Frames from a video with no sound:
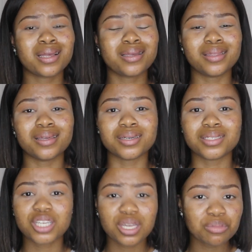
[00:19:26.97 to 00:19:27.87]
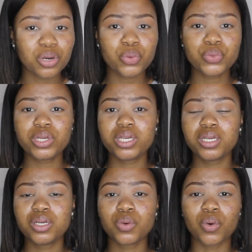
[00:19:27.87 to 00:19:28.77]
either chicken
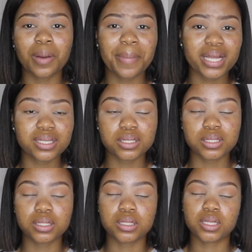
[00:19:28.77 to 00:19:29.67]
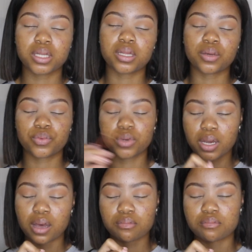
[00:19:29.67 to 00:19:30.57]
bologna or a patty, then that would
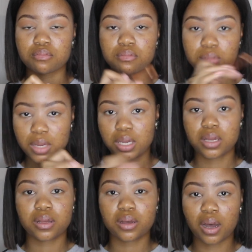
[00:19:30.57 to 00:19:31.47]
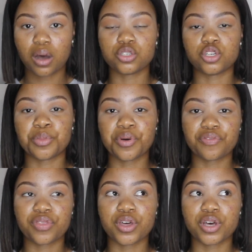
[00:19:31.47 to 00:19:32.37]
come on top of
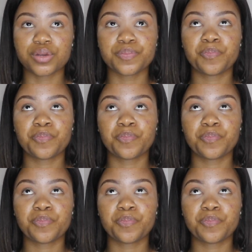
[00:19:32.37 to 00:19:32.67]
the